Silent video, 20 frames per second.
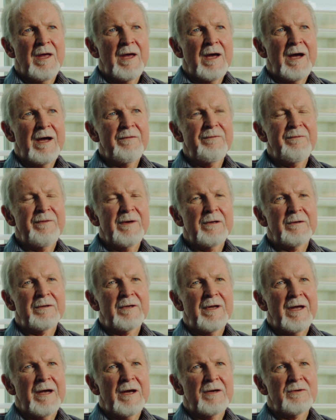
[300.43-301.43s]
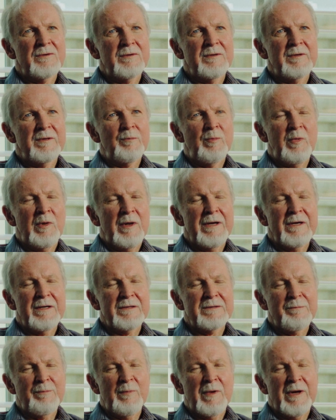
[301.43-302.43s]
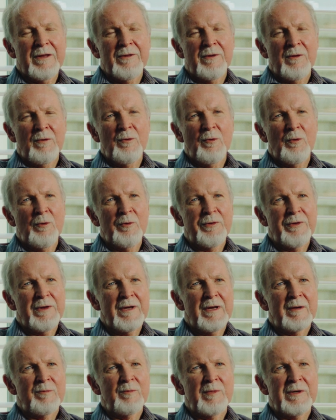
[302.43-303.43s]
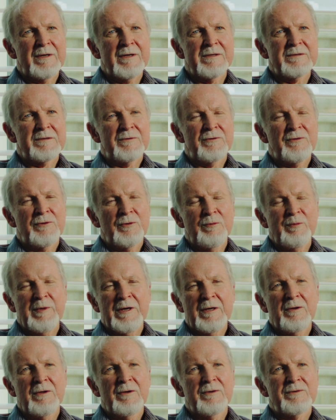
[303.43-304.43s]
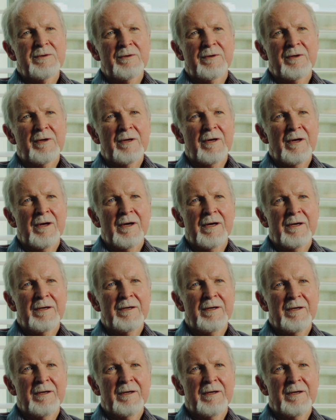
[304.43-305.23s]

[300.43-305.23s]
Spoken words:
I felt actually blessed by the whole thing because it drew me closer to God.